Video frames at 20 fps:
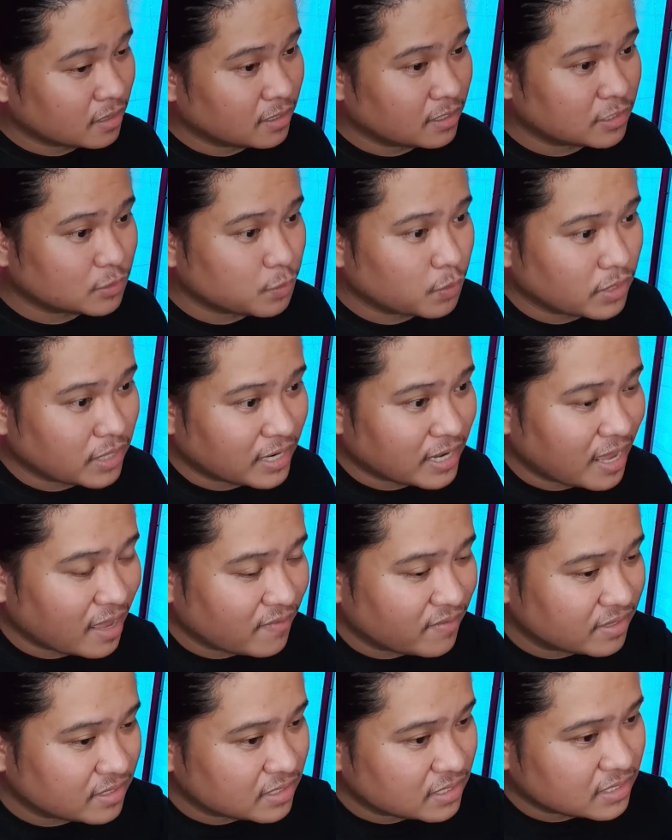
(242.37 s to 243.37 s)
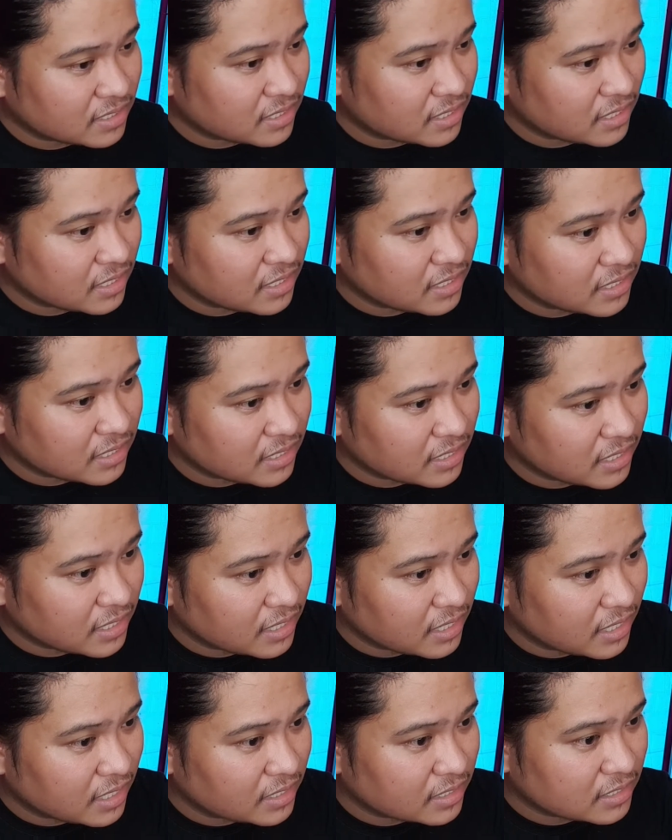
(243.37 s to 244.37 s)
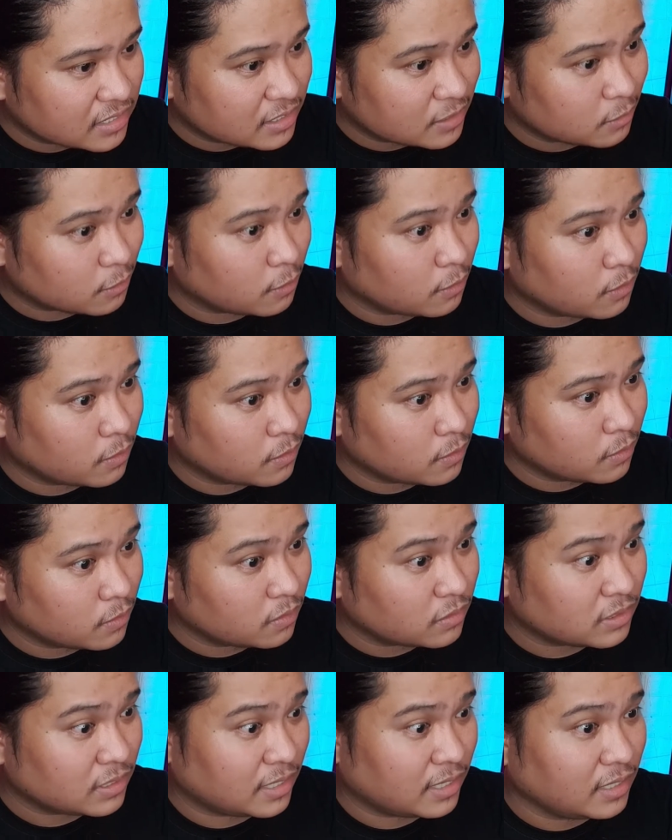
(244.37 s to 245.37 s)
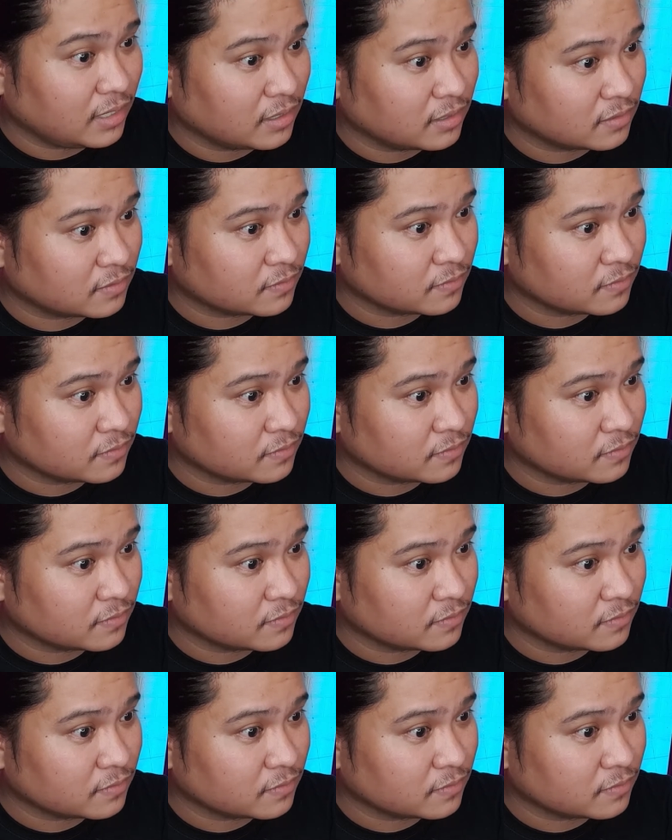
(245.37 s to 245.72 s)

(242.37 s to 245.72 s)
this one I haven't seen it, so yeah,